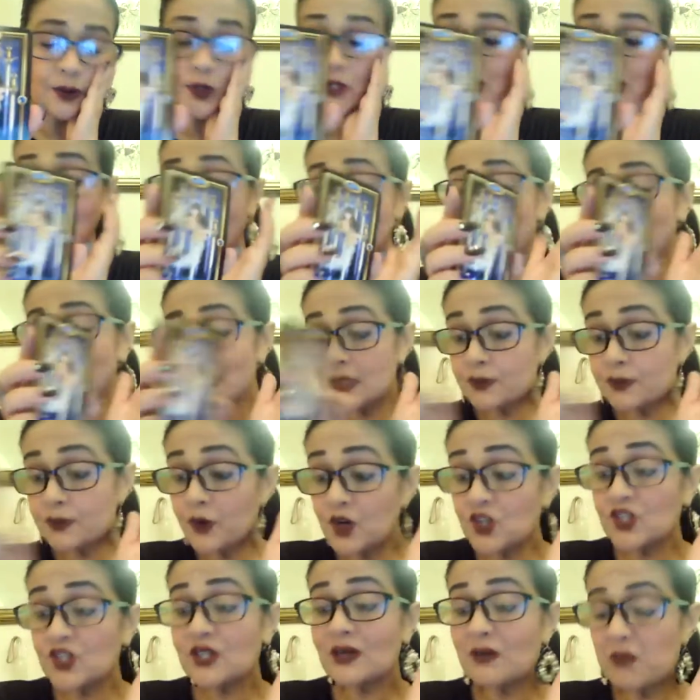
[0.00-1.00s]
because i think this
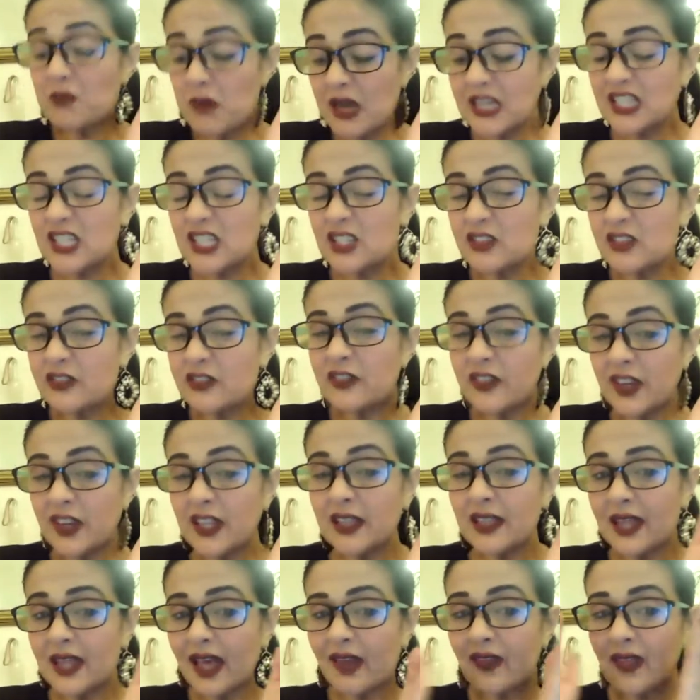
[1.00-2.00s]
person makes you
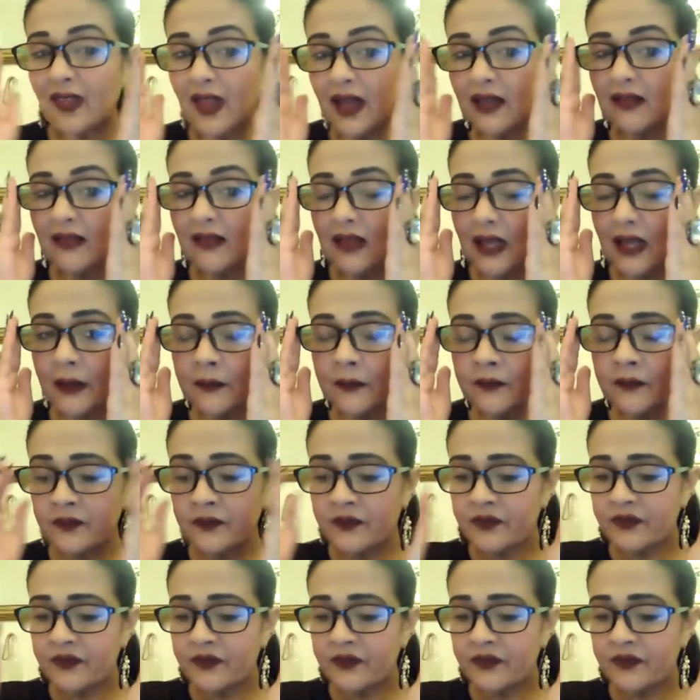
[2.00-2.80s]
feel like that they